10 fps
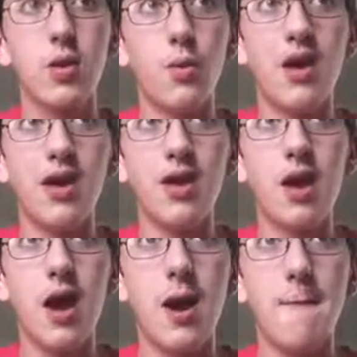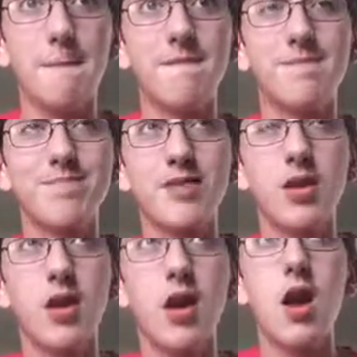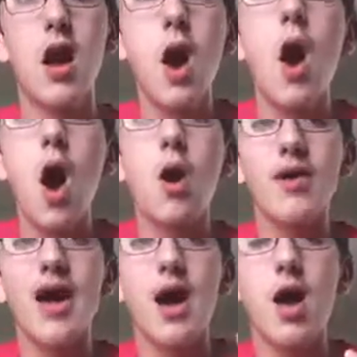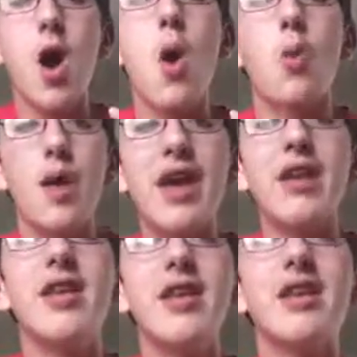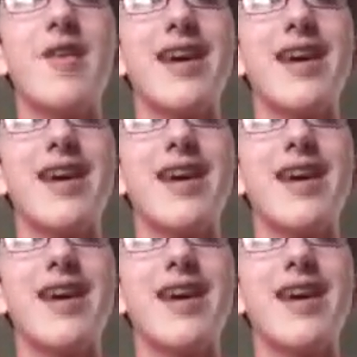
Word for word: when um, oh yeah when he